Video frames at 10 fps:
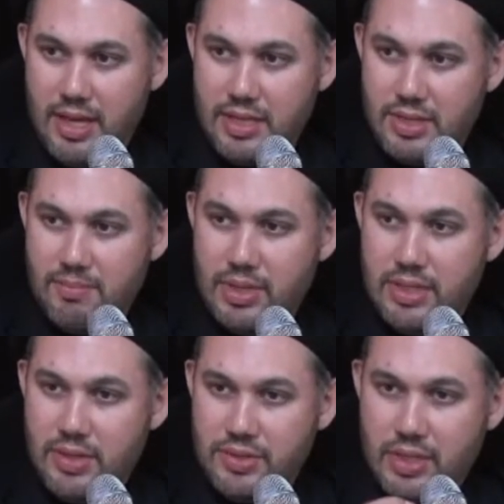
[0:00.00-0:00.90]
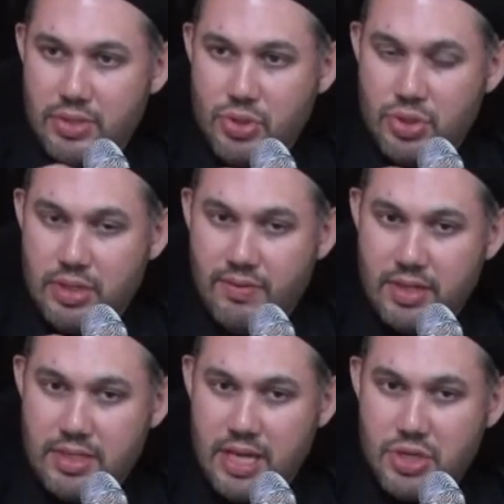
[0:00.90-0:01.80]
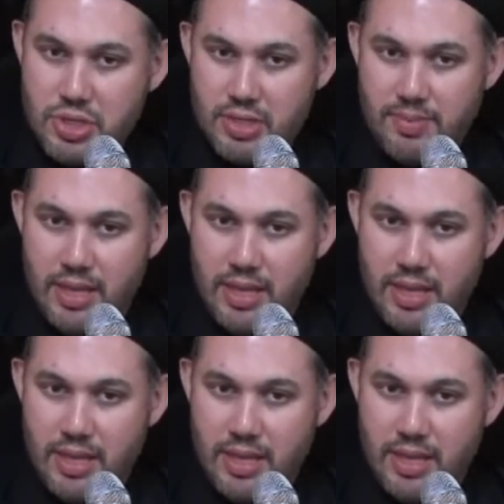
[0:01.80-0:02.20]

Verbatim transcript: Somebody else says, You should give her ten sheep.